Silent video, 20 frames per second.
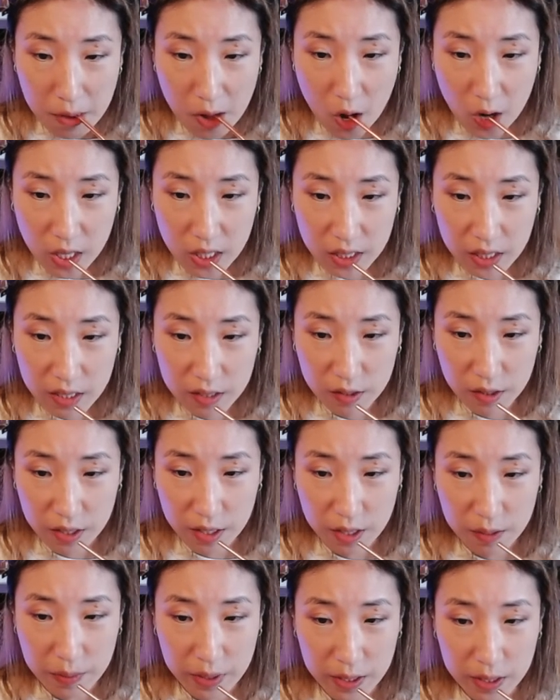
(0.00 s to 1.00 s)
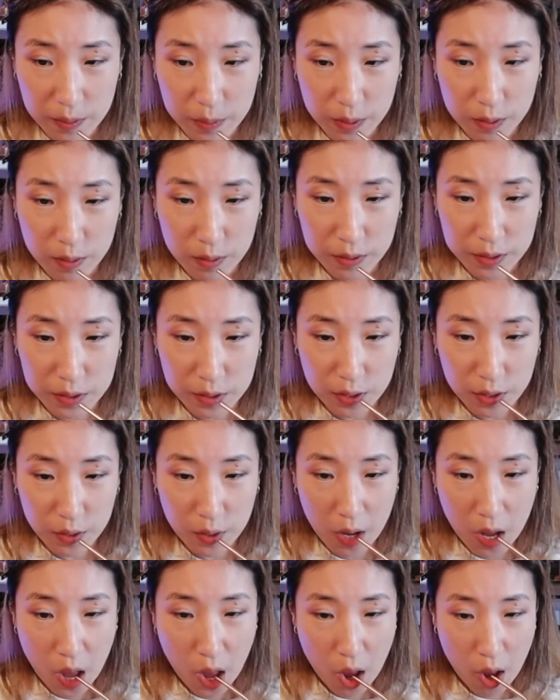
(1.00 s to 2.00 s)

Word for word: Honestly, it's looking your makeup you always do.